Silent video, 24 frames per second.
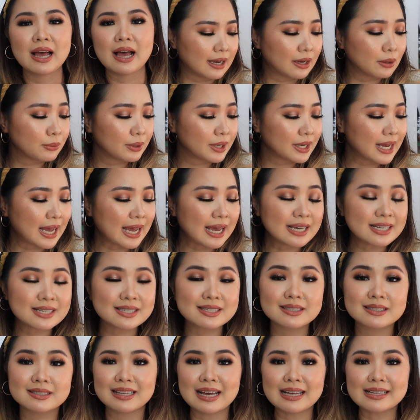Anyway guys,
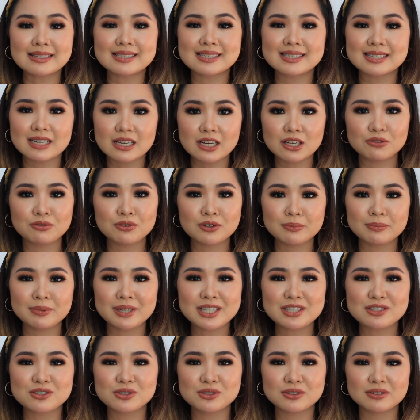that's it for
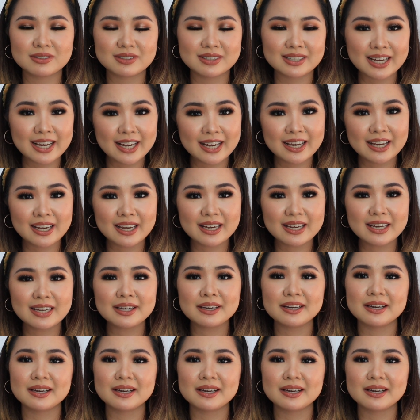me today.